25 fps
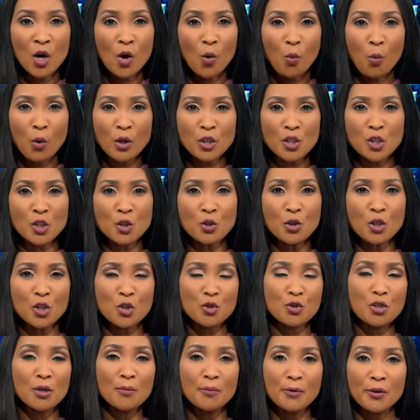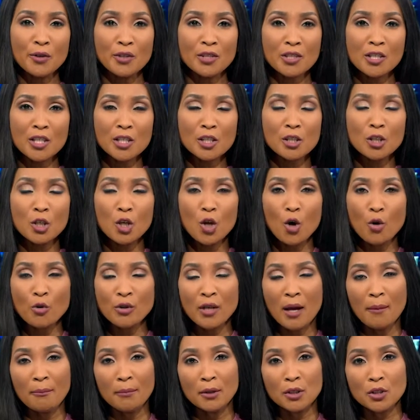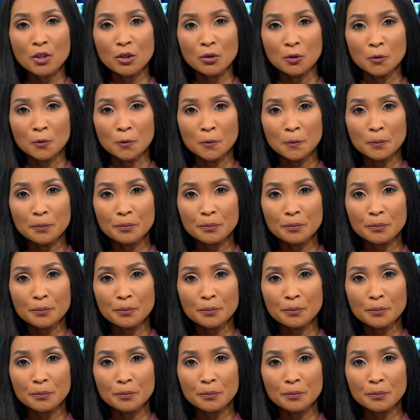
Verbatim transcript: What do you attribute this low number to?